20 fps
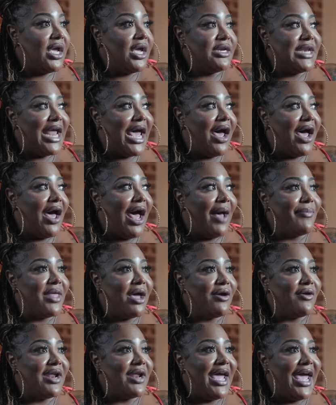Now, I'm
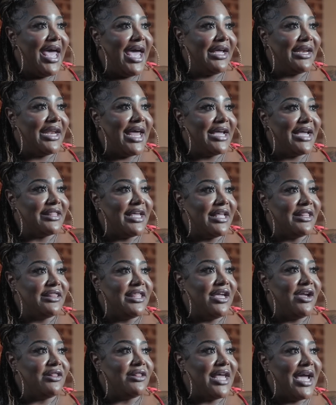not gonna act like that
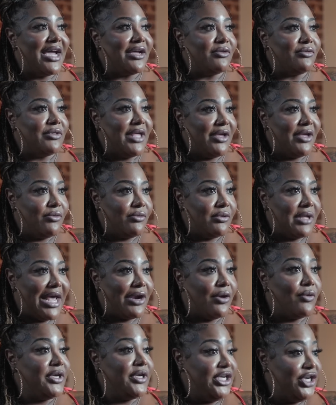they're like that I
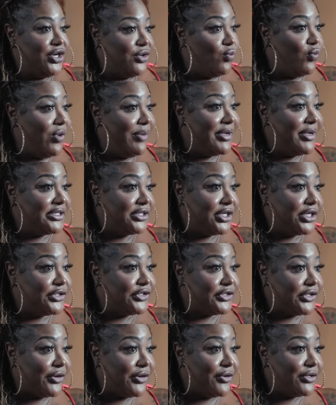don't hear women's
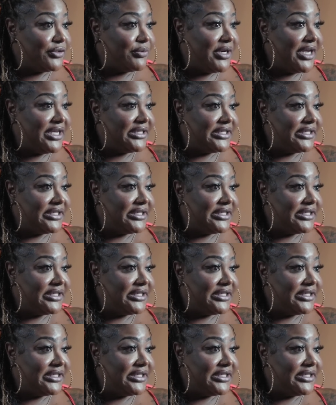concerns when they're